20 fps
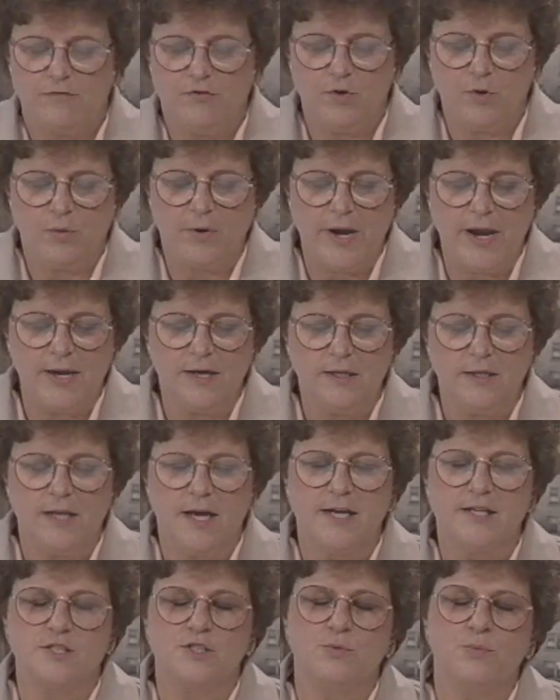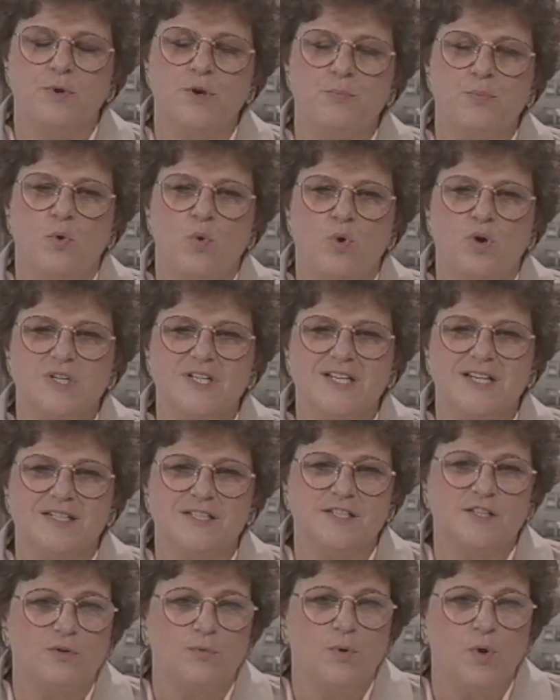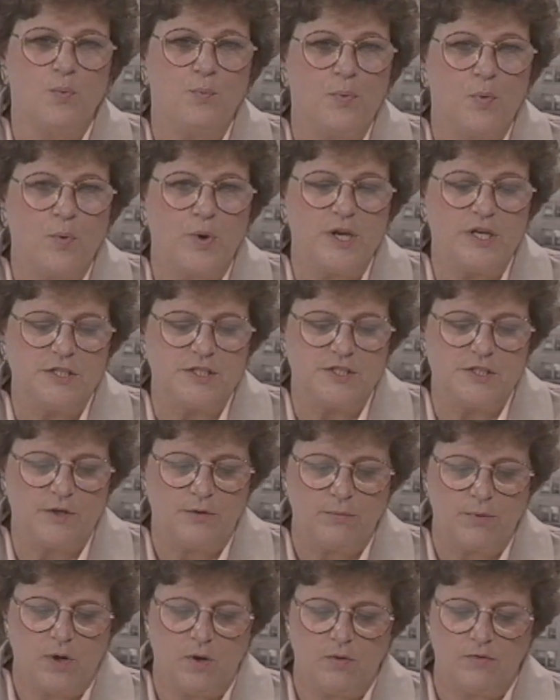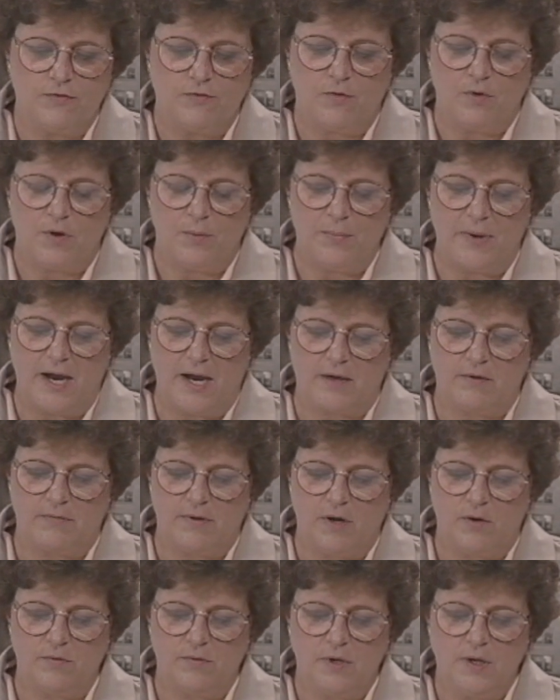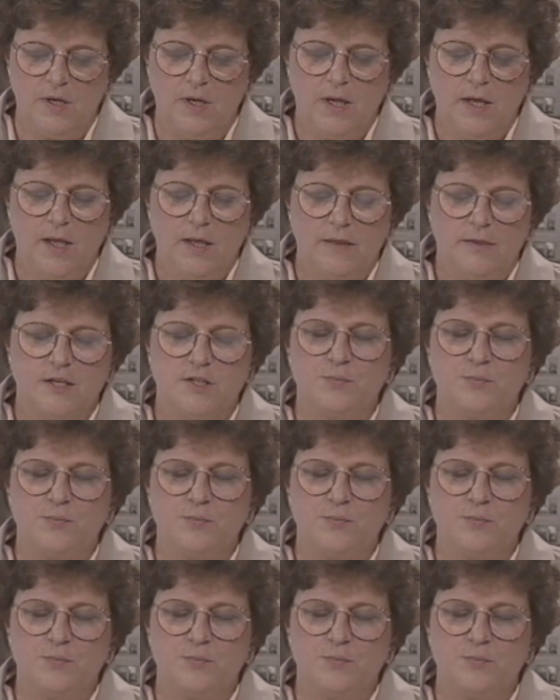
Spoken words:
your analyzer reports 0.0 for a background, this